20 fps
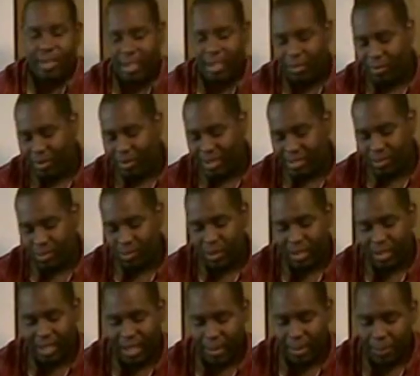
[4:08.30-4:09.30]
he wants
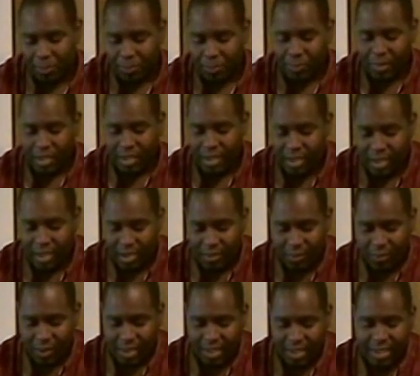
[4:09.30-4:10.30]
with it.
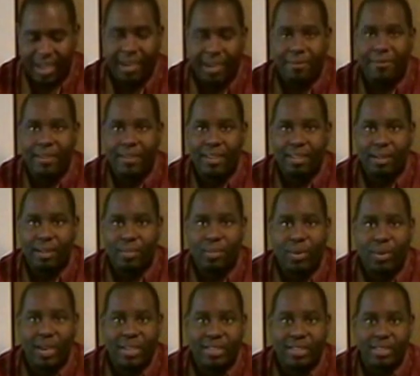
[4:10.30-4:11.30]
Really not feeling the
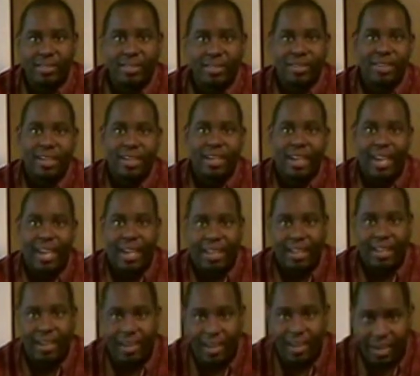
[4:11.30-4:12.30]
pressure, and
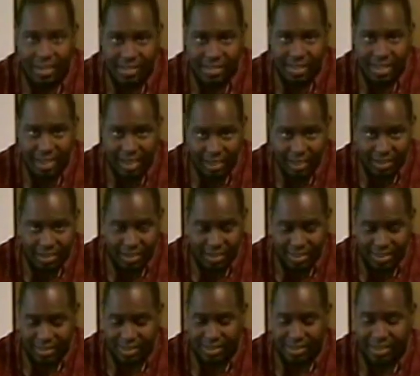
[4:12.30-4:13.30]
the hook is not going to
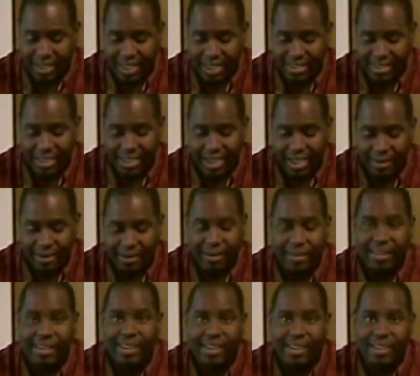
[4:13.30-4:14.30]
just snatch out.
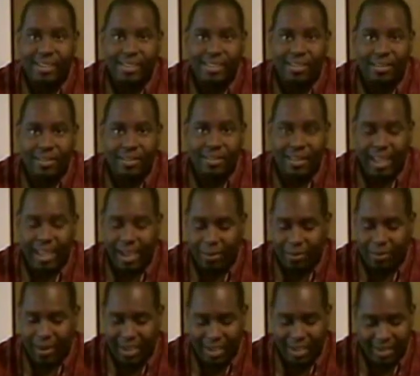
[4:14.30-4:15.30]
So that
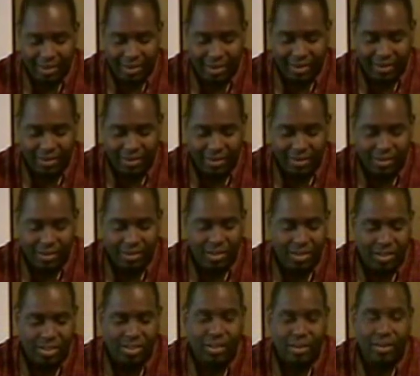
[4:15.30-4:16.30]
way,
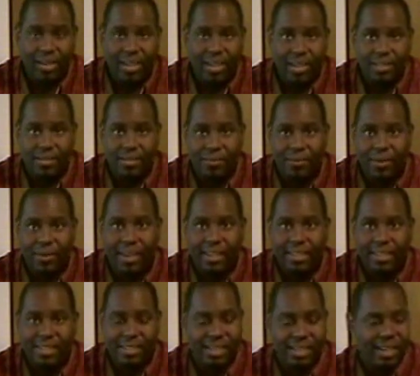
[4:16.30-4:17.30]
you're sure to get your
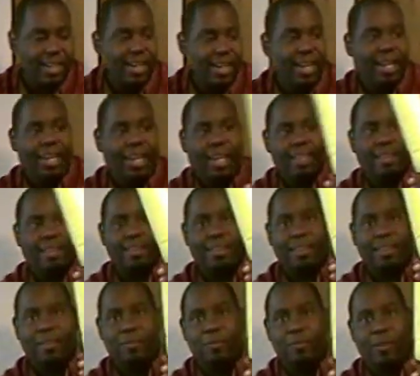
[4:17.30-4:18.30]
fish. And
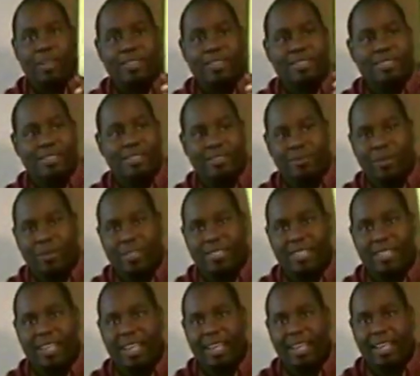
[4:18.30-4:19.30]
once
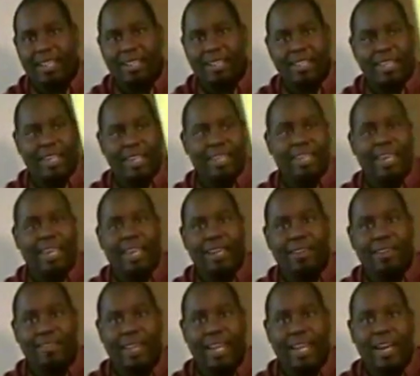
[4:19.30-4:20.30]
again, he can't
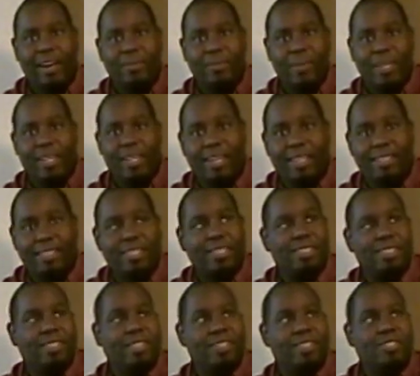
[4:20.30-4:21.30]
go down because
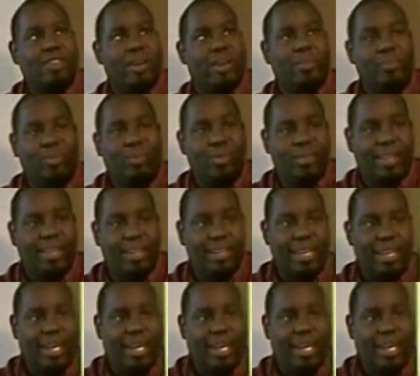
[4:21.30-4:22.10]
he's going to try and pull that